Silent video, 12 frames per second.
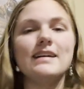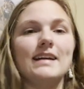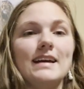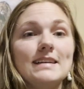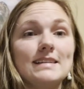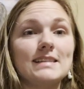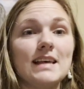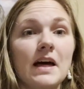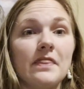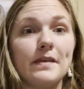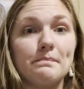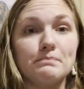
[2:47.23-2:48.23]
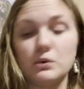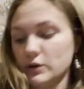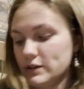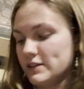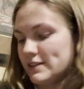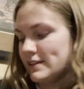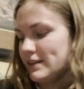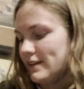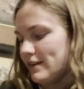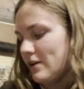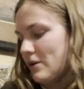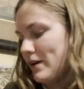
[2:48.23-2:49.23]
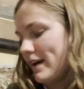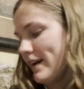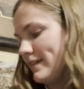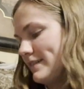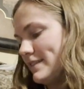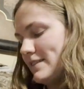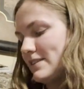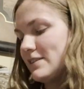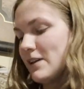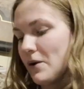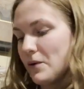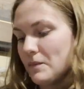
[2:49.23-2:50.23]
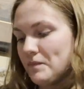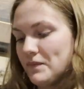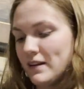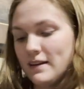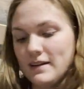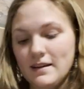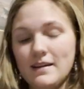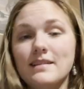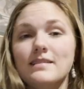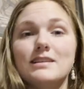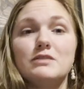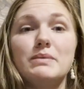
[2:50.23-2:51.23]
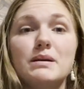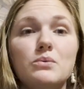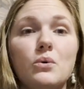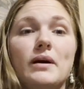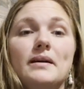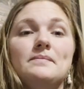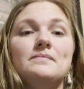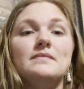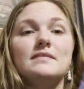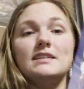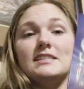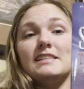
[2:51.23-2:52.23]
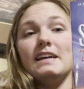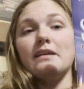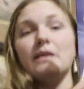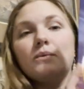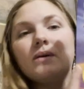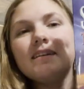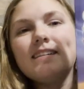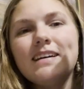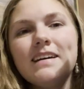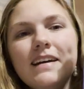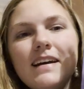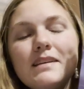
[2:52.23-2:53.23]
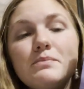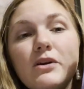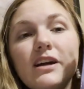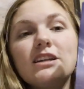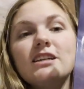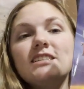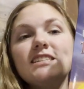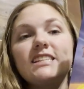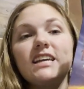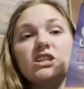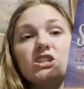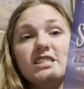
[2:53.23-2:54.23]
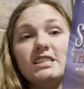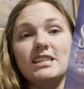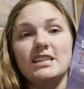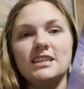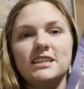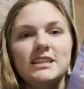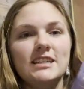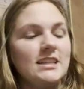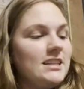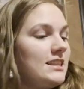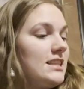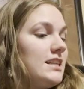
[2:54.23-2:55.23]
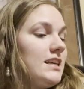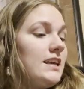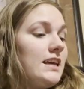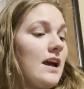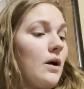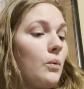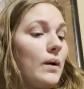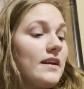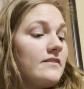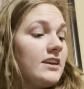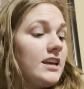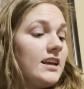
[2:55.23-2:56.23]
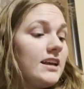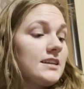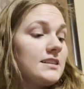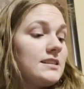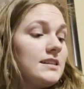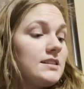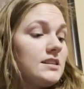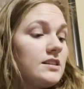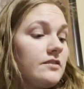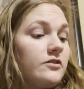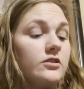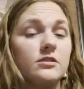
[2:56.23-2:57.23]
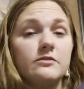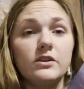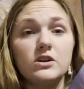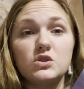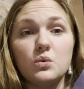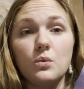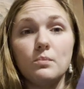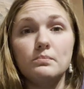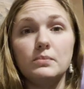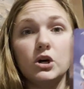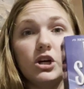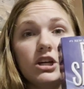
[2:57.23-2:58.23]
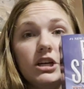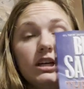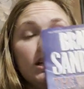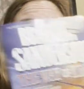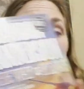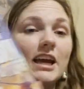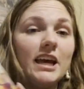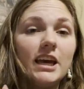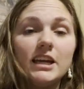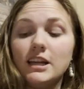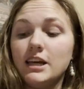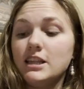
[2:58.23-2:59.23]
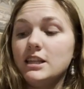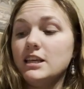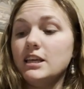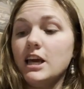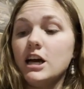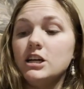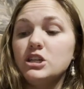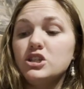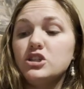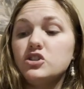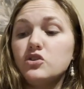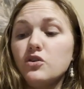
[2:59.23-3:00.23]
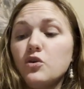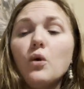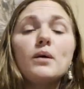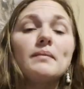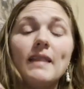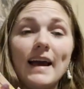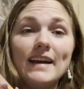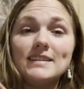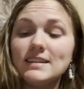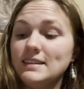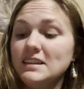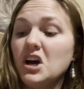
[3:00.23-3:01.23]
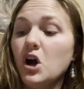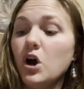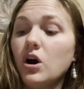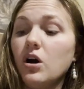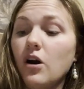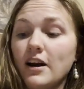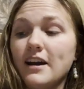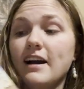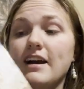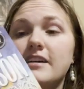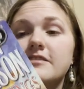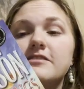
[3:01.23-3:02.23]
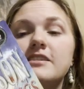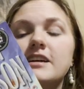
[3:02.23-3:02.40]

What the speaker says: is the books. Okay, so this big boy, the scary one, is Brandon Sanderson, The Wave Kings. This is the first book in the Stormlight archive.